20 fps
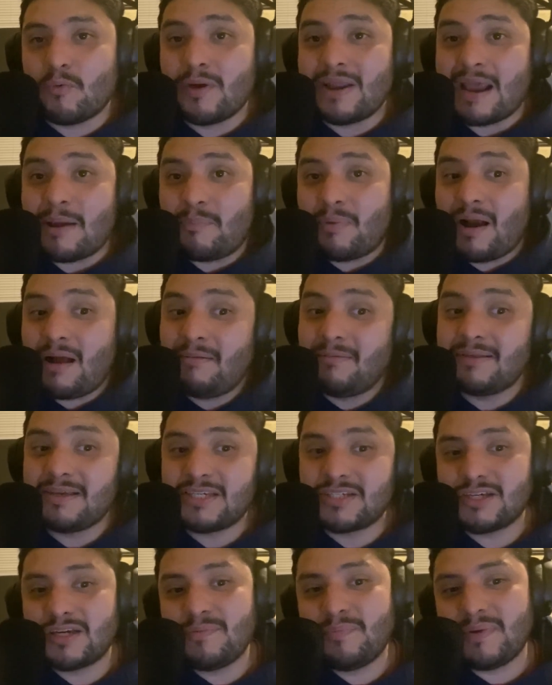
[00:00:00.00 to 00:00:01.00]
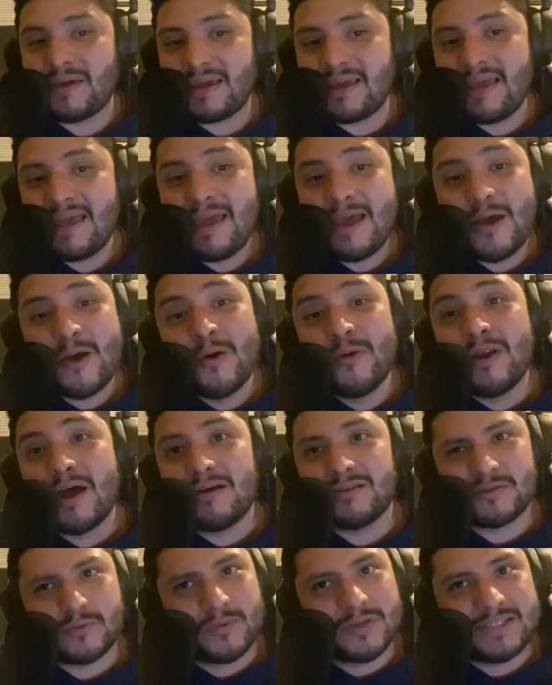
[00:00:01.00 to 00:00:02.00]
when I probably should be. Who
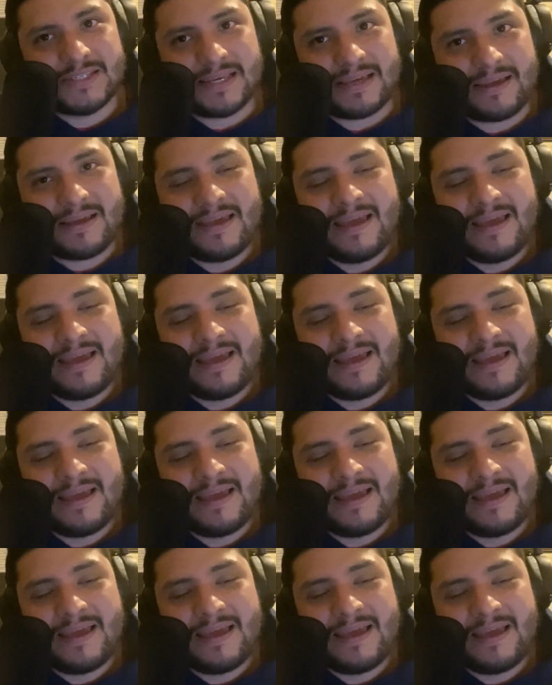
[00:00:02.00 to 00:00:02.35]
knows? We'll see.